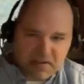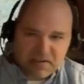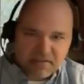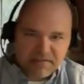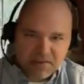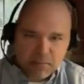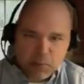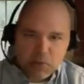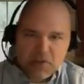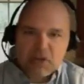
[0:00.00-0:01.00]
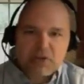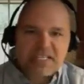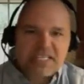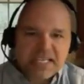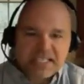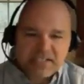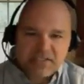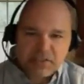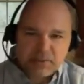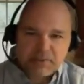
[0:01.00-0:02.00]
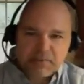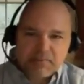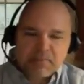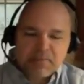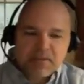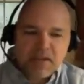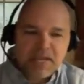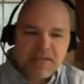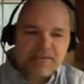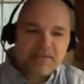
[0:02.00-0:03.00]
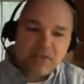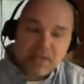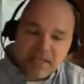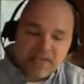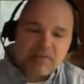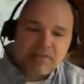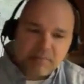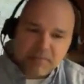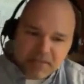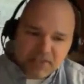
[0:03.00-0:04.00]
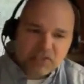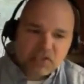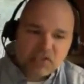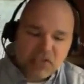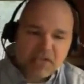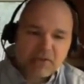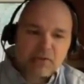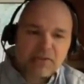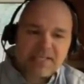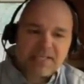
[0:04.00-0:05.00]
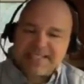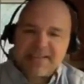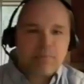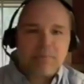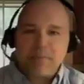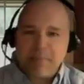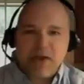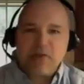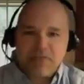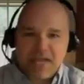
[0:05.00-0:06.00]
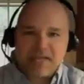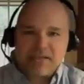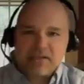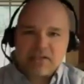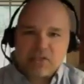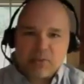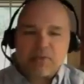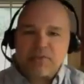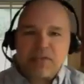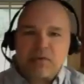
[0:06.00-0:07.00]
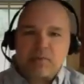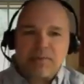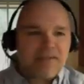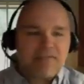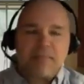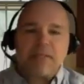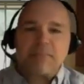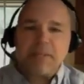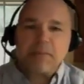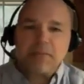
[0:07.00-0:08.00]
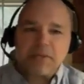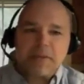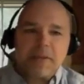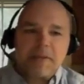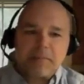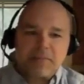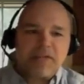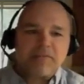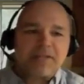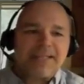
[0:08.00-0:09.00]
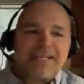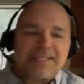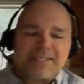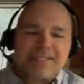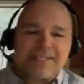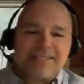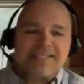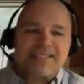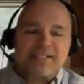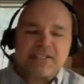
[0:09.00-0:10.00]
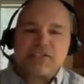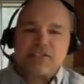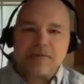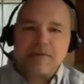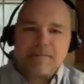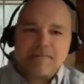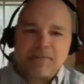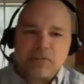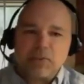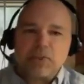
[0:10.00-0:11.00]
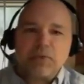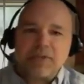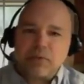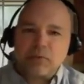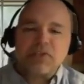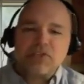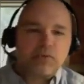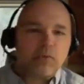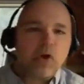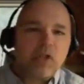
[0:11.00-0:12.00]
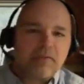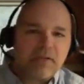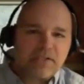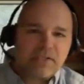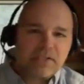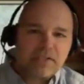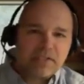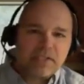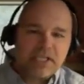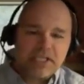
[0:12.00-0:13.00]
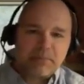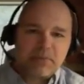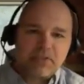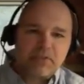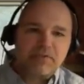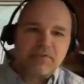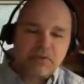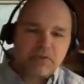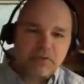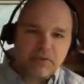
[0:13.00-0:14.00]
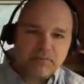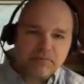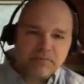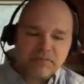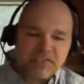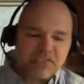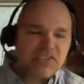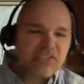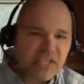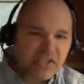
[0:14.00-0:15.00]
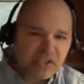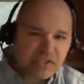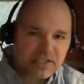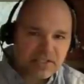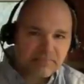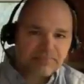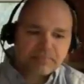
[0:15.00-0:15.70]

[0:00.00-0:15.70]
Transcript: the fear porn. They're addicted to it. And again, this channel has never been about that. So I don't think we have that many people here. But nevertheless, it is an addiction to a degree that runs through all of us in the pursuit of truth, the sensationalism.